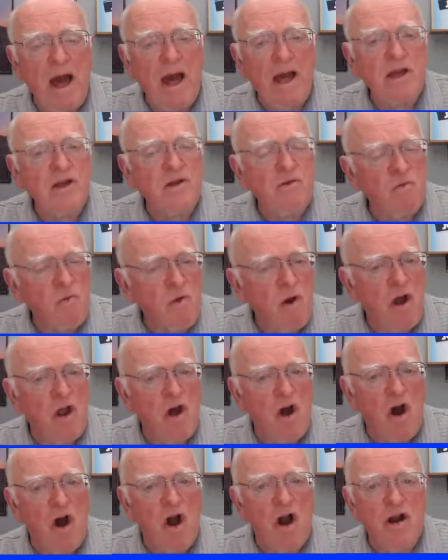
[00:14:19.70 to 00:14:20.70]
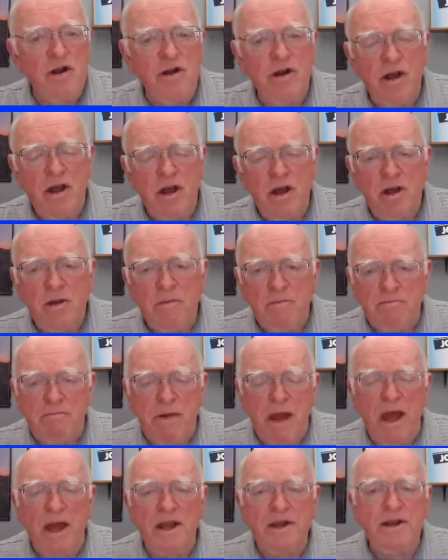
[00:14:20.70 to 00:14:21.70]
backs, run hard,
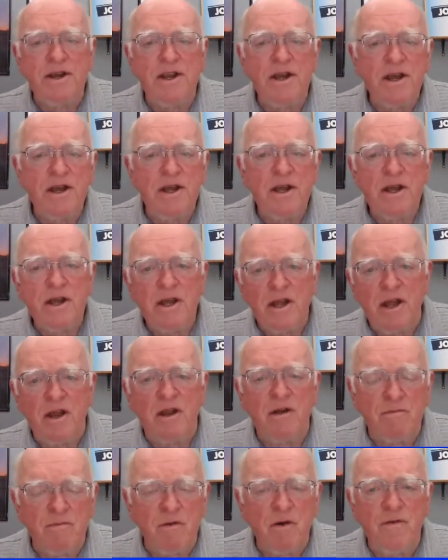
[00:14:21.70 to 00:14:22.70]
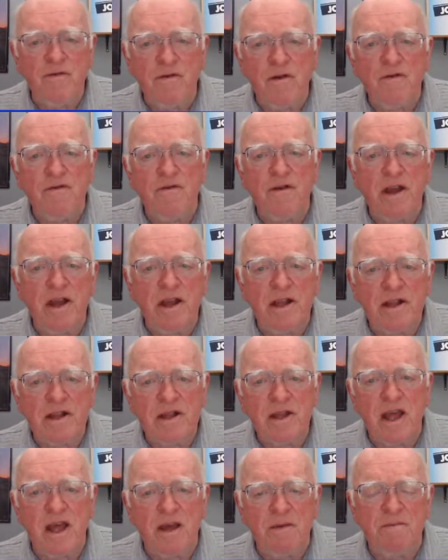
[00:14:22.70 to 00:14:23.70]
bend, move your
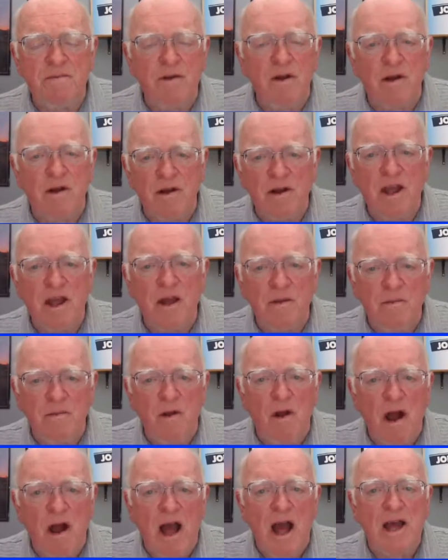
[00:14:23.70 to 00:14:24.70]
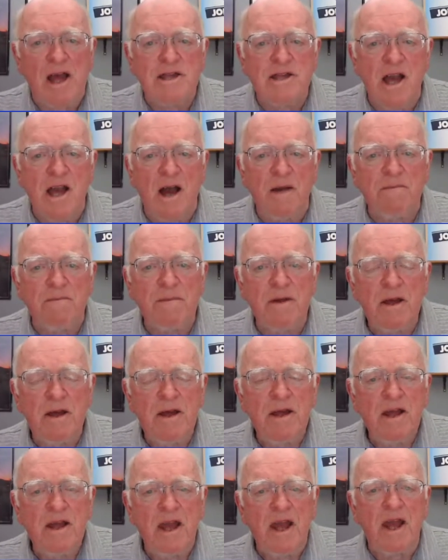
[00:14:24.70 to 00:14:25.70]
feet, keep your eyes up,
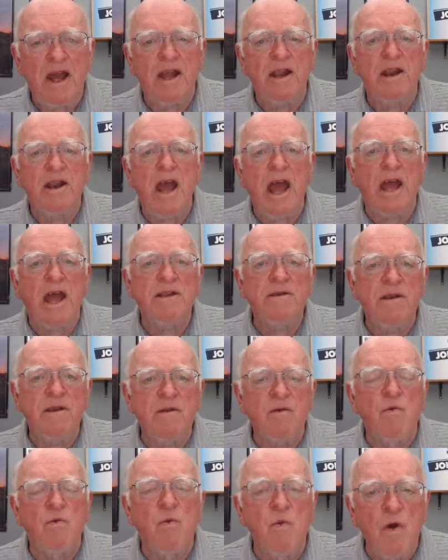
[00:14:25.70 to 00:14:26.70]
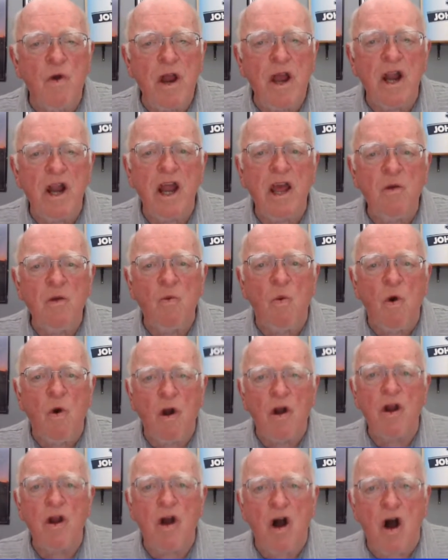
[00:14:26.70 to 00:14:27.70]
and really
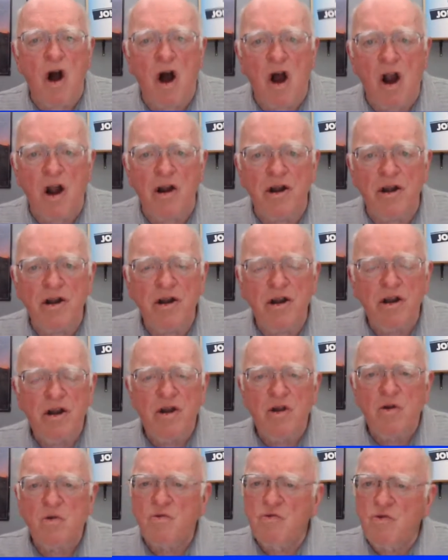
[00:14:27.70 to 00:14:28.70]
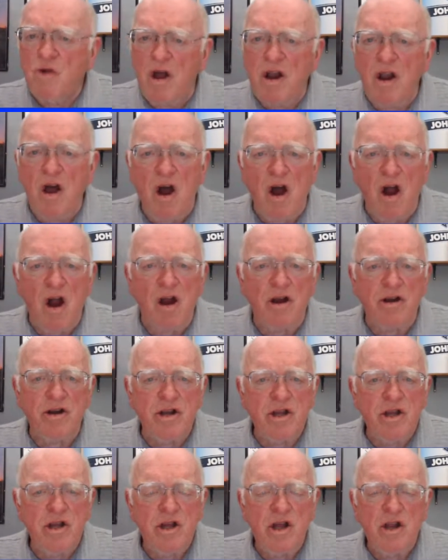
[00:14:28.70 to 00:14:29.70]
work hard. Run hard.
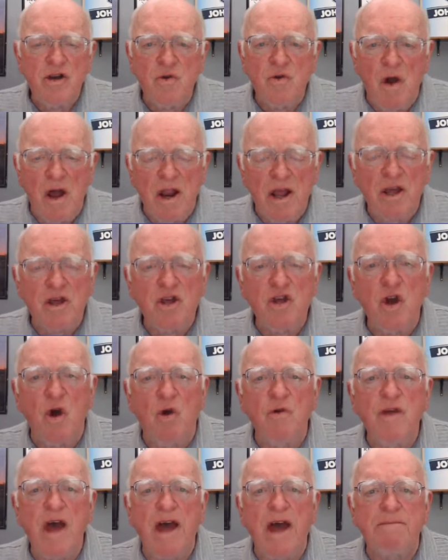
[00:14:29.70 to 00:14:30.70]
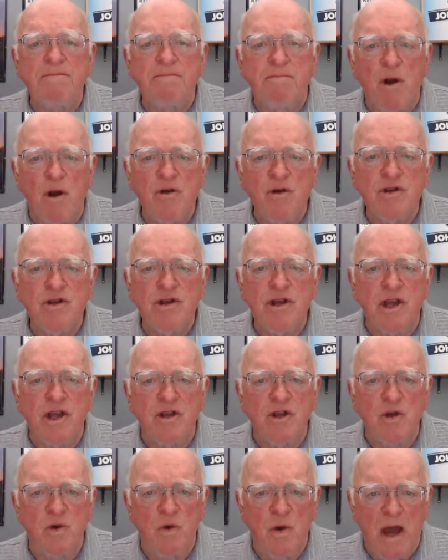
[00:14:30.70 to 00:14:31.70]
Try to show that burst
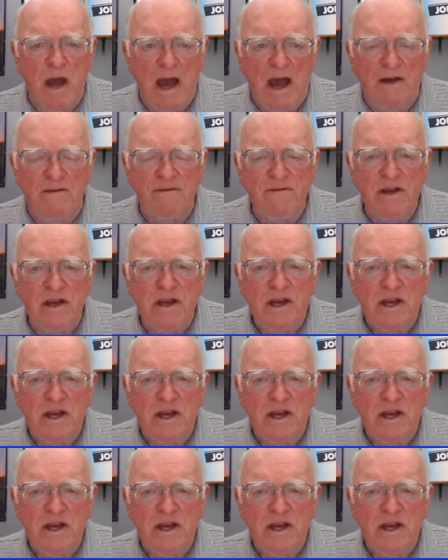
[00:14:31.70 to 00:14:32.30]
that you have.